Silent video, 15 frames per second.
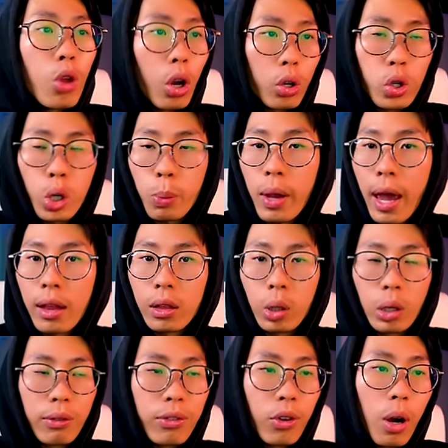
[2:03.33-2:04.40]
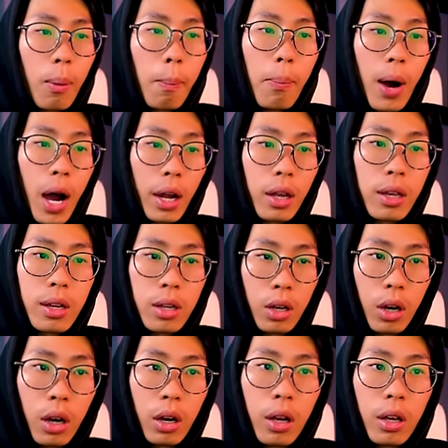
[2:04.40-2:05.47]
not going to be entering for a buy
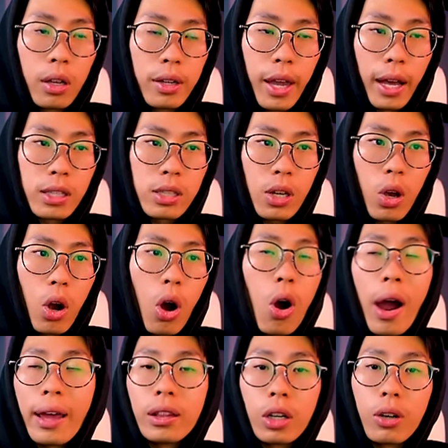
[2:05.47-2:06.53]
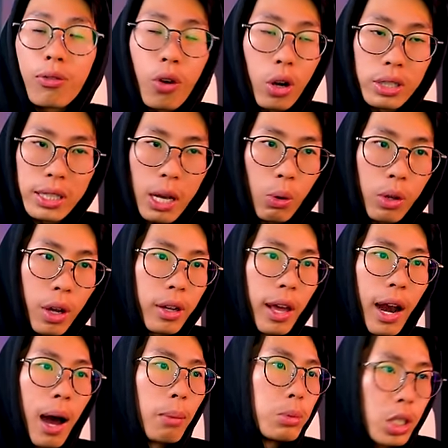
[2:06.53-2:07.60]
here yet or enter for a sell here
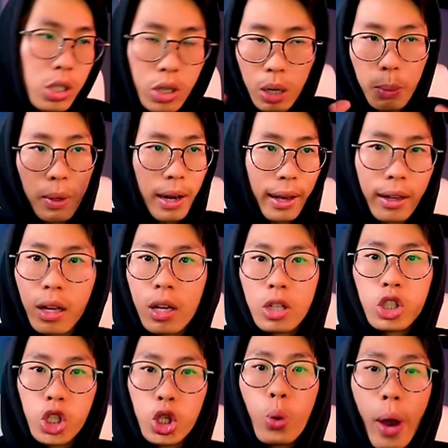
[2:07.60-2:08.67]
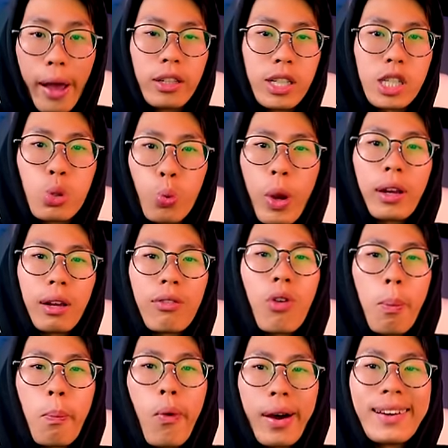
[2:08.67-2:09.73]
yet. I'm just going to be like chill and just waiting
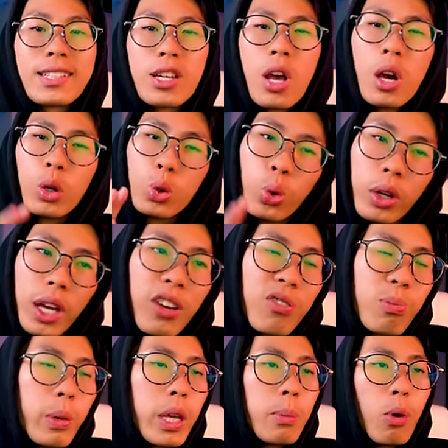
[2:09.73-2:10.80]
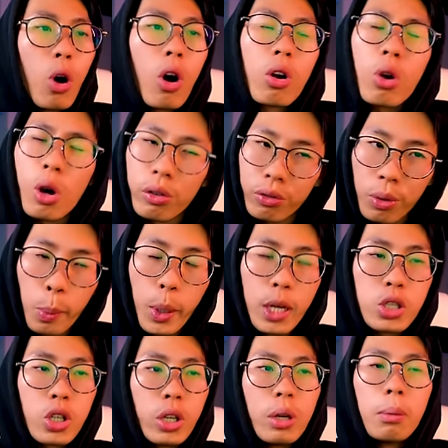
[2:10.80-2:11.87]
for price to give me more
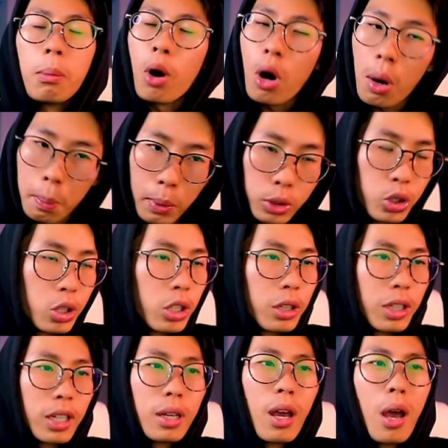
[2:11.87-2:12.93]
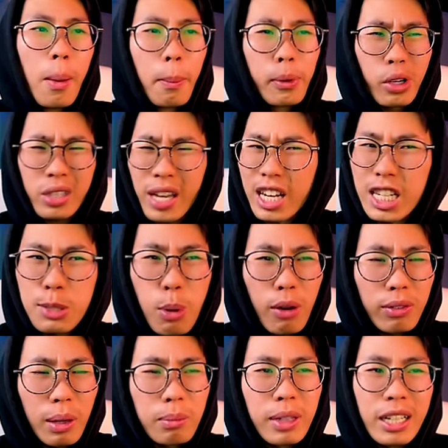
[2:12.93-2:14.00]
confirmation, more opportunity, because at this point
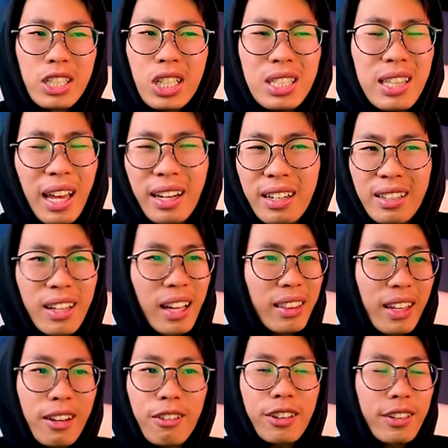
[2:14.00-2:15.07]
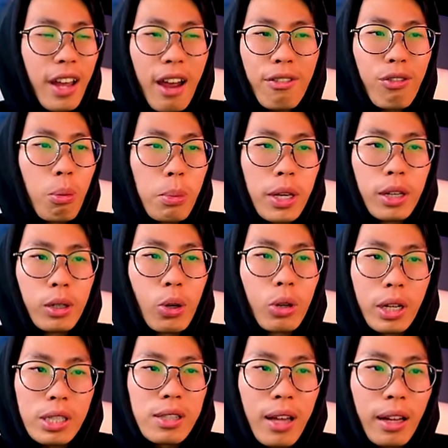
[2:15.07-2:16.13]
of time, there's just like nothing there for me. You know,
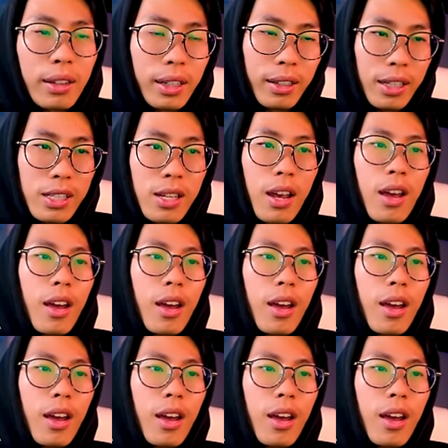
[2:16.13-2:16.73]
there's nothing. There's